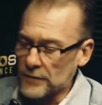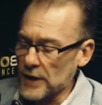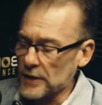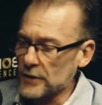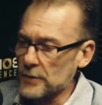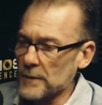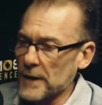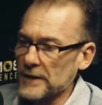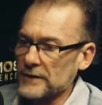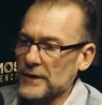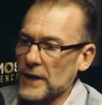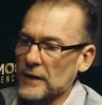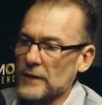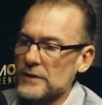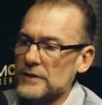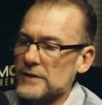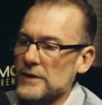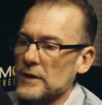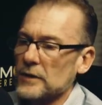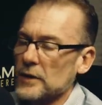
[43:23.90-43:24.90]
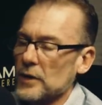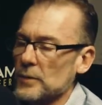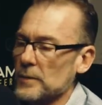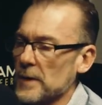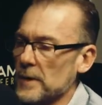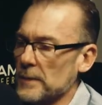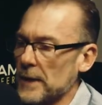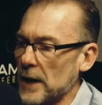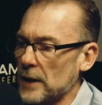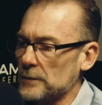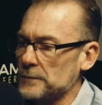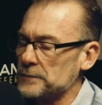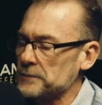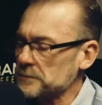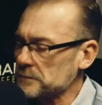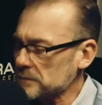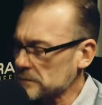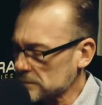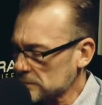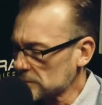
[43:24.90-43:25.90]
Dr. Mike, tell us a little bit about
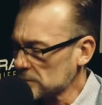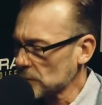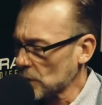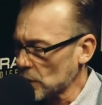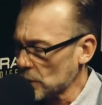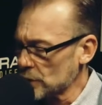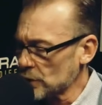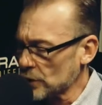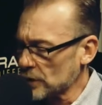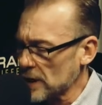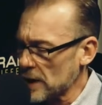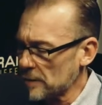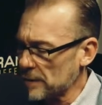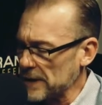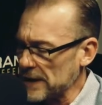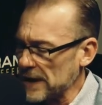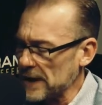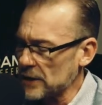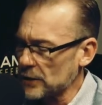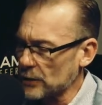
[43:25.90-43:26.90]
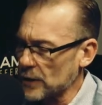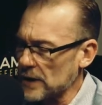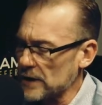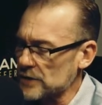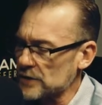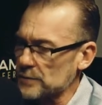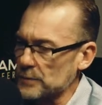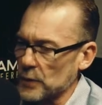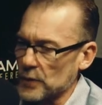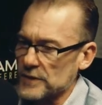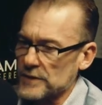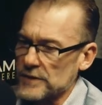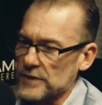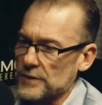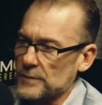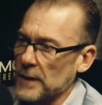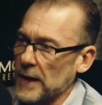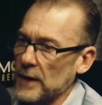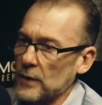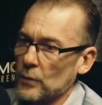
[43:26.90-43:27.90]
your company, Integrated Sports and
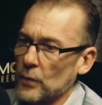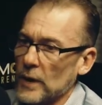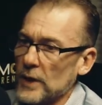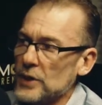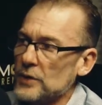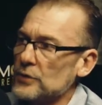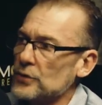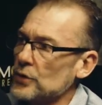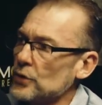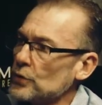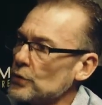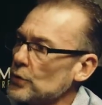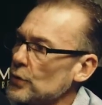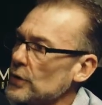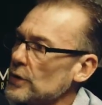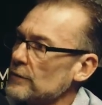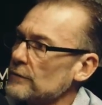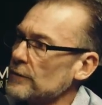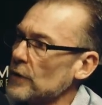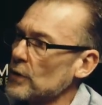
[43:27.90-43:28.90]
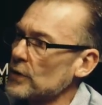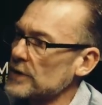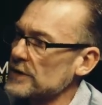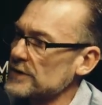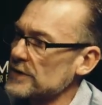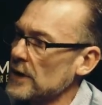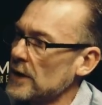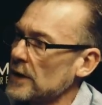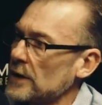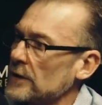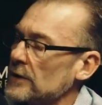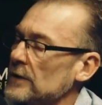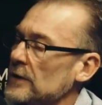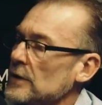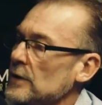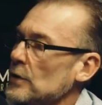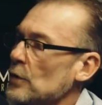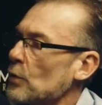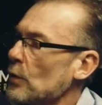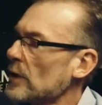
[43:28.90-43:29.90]
Spine. What do you do? Who do you focus on?
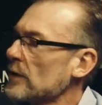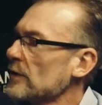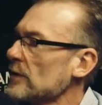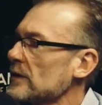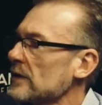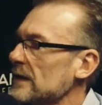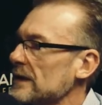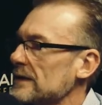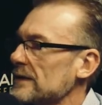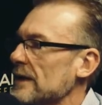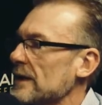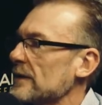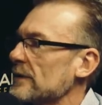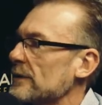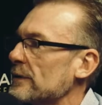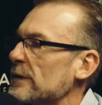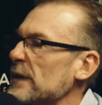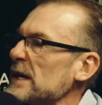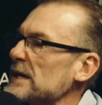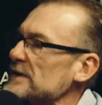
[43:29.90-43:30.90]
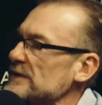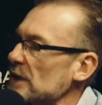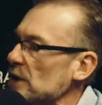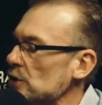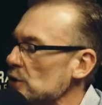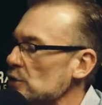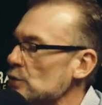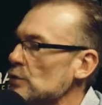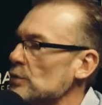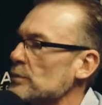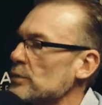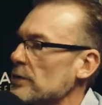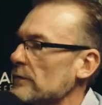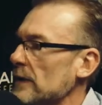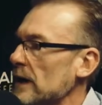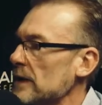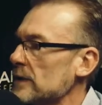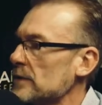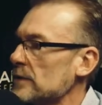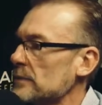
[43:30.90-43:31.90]
What are the, the things that you
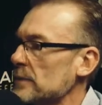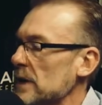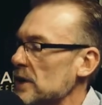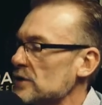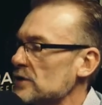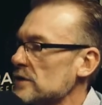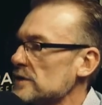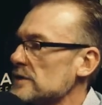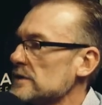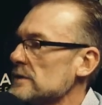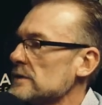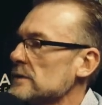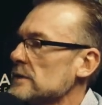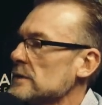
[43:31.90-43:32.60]
provide to patients?